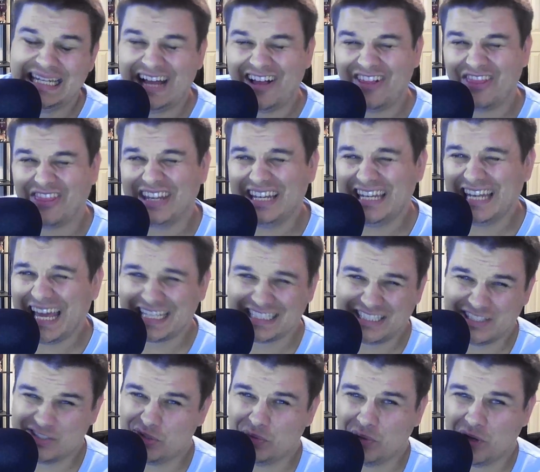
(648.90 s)
the
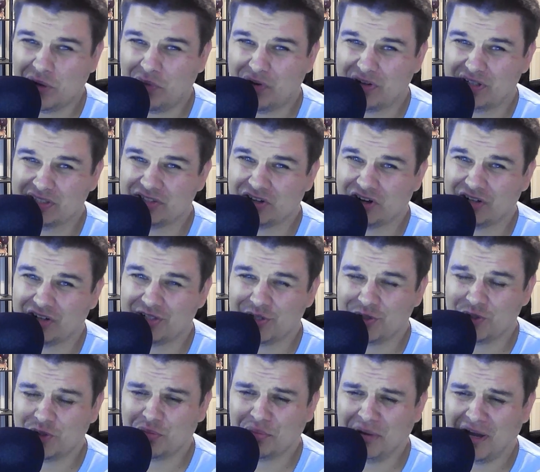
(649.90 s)
next 2 I want to talk to
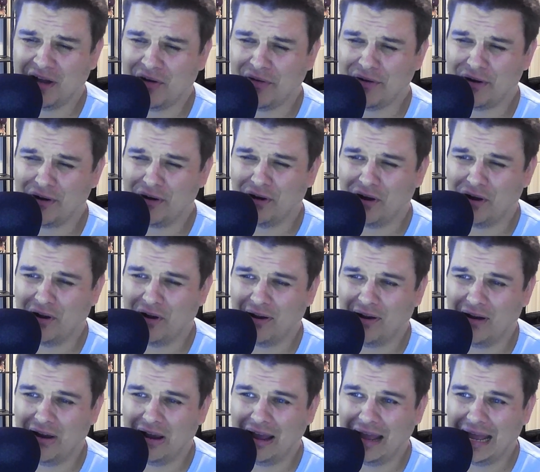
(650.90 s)
you about,
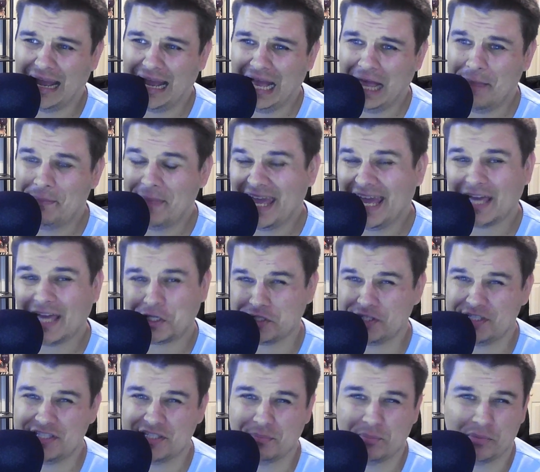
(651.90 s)
they
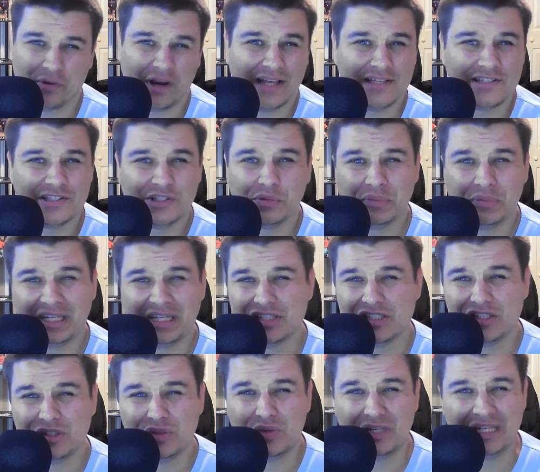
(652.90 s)
actually surprise you
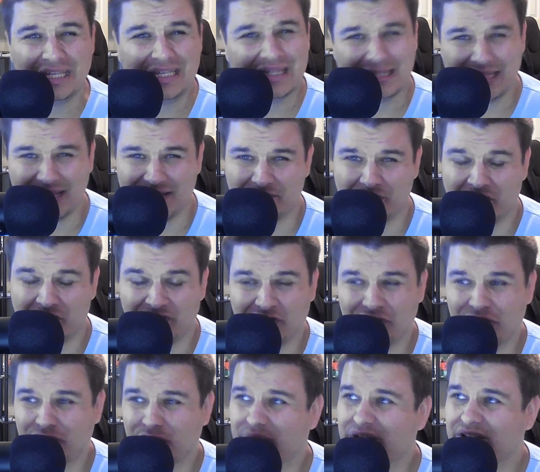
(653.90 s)
because you get them for
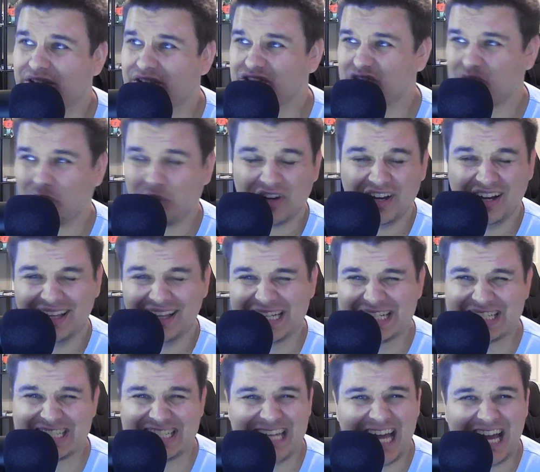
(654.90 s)
free in the story and
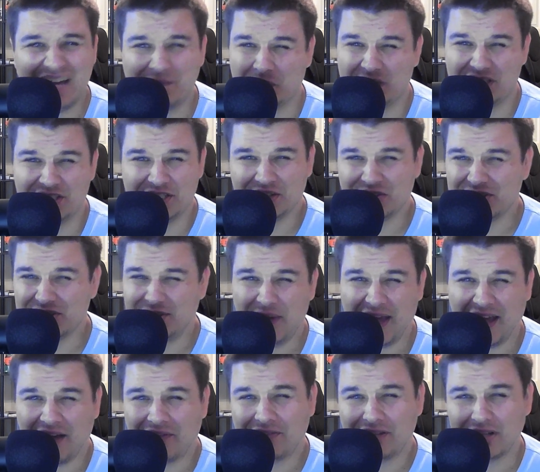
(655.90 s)
there's not much else you
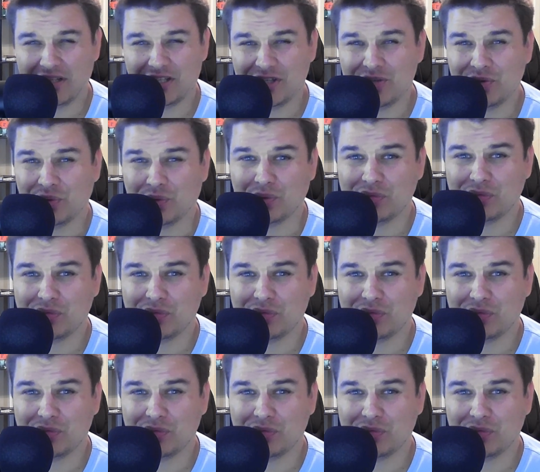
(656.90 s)
have to do.